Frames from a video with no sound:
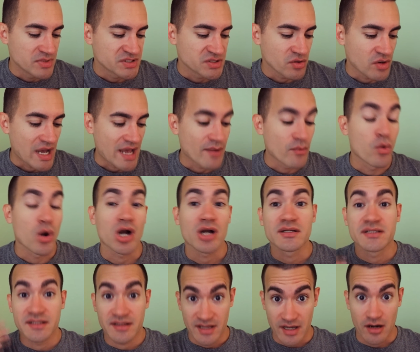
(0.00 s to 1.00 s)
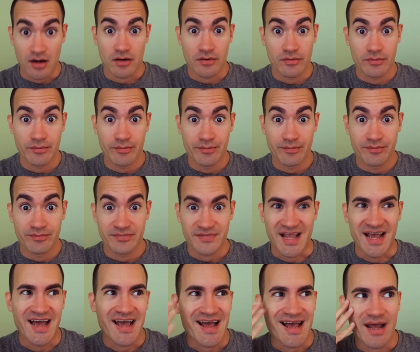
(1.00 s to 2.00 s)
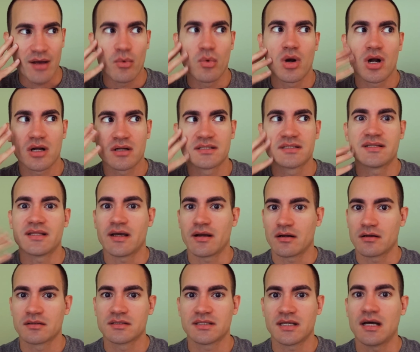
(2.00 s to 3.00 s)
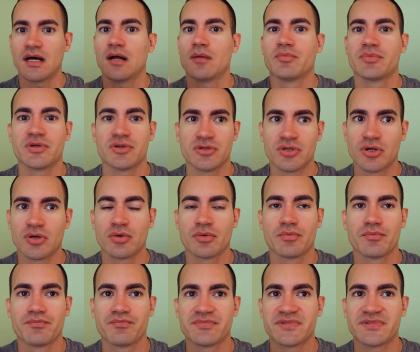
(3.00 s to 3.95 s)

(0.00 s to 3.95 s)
So I worked there. I worked there to help, you know,